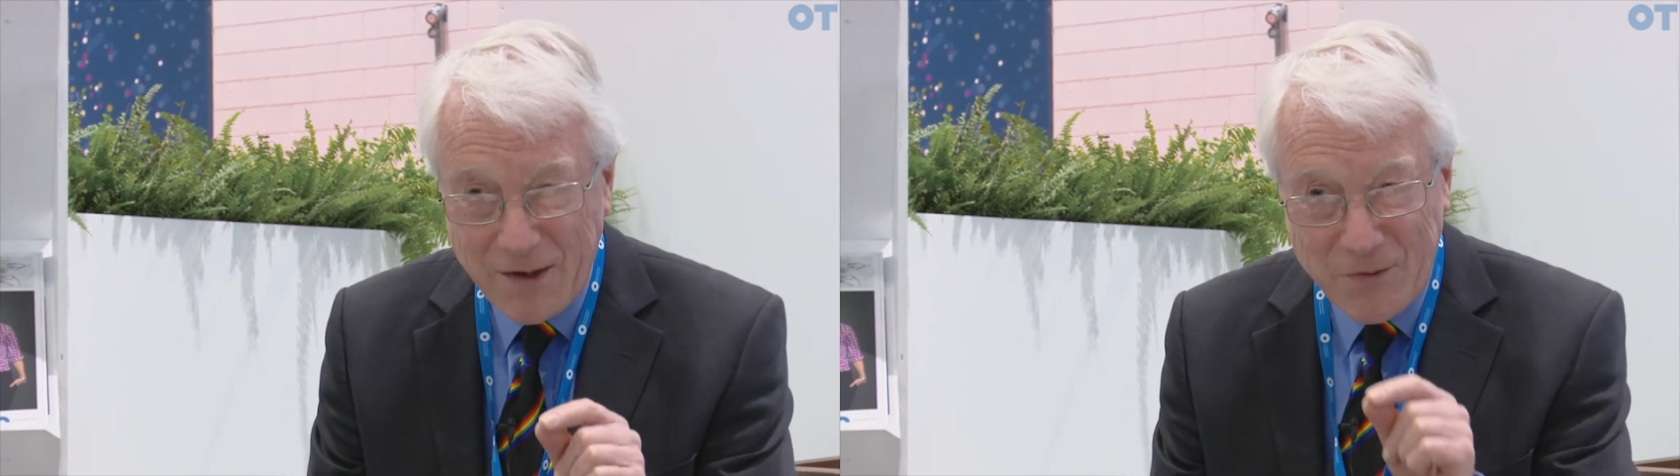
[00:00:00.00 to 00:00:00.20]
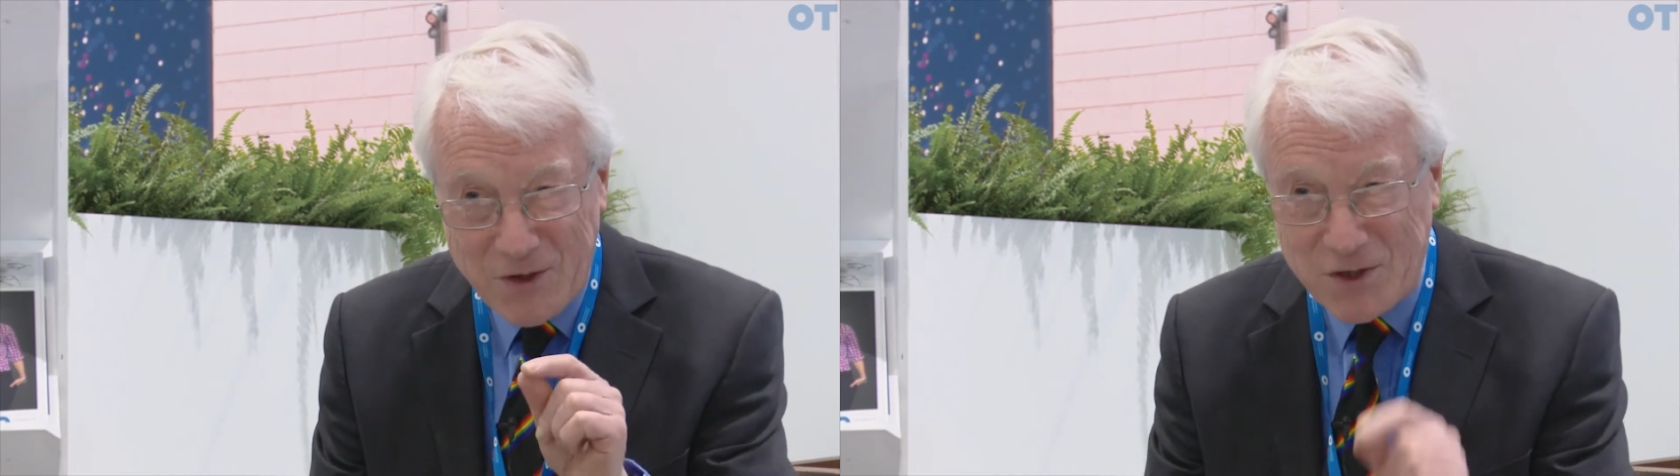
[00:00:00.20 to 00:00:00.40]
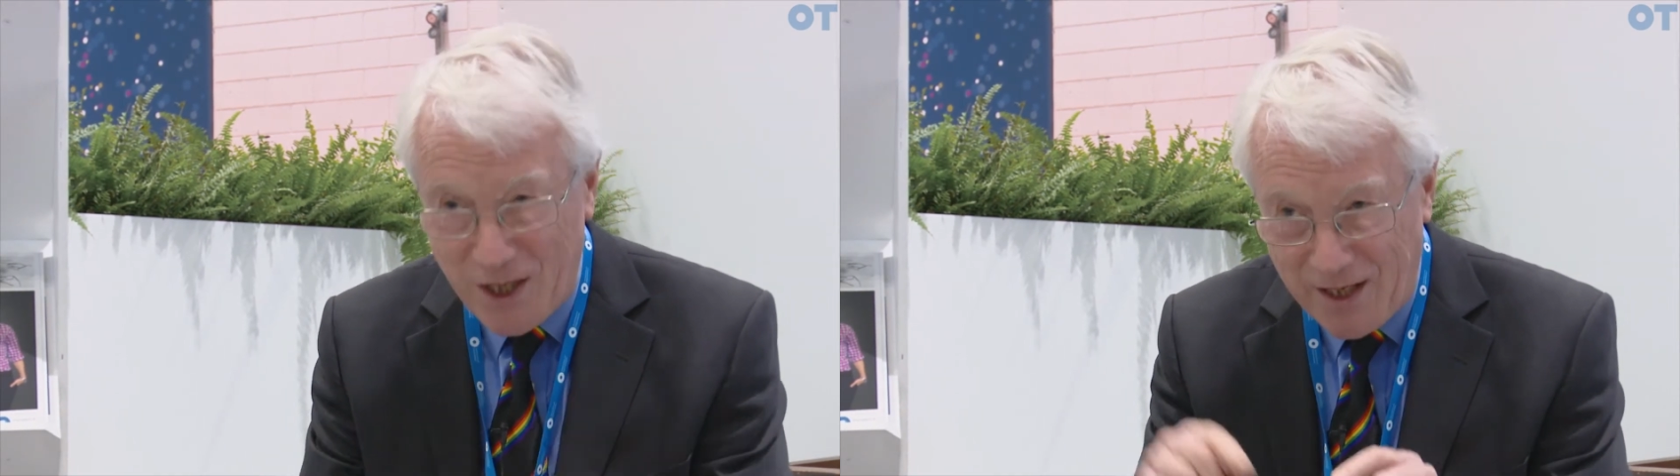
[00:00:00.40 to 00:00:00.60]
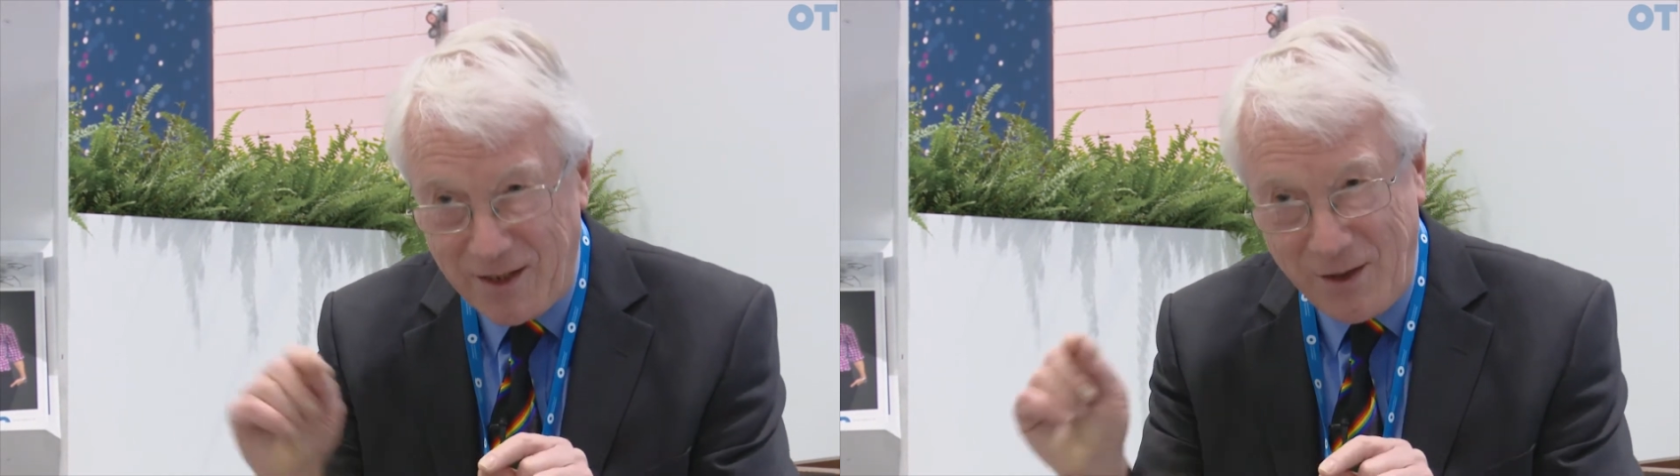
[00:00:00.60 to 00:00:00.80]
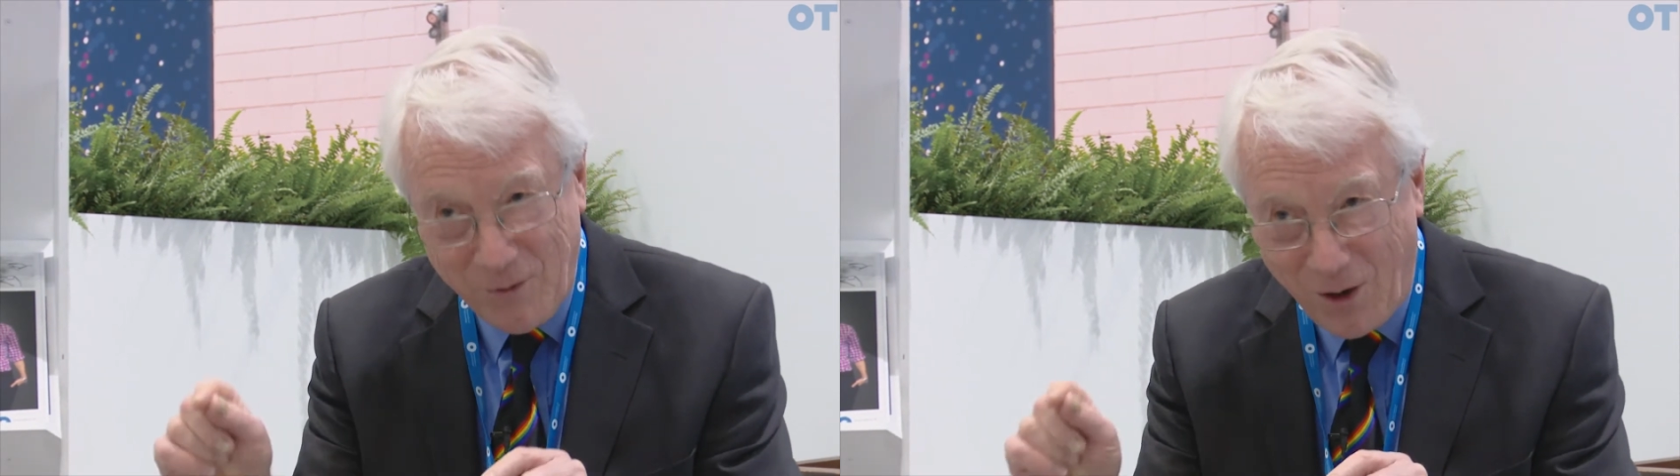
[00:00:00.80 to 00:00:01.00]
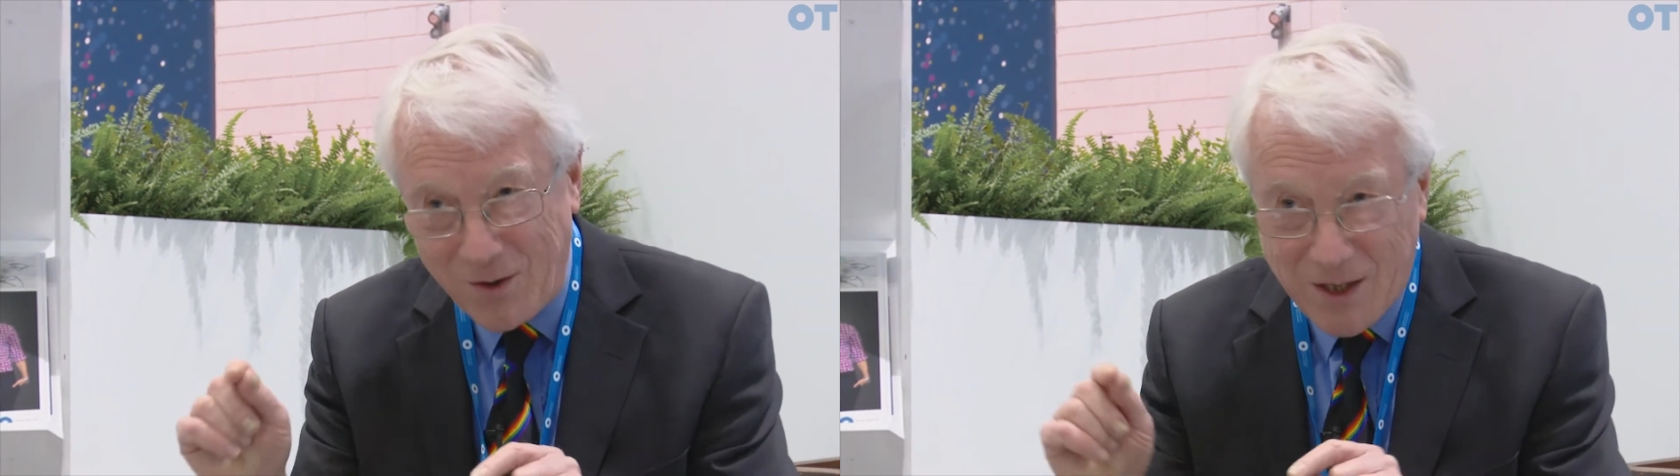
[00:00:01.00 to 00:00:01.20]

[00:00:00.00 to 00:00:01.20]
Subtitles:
the slightly wrong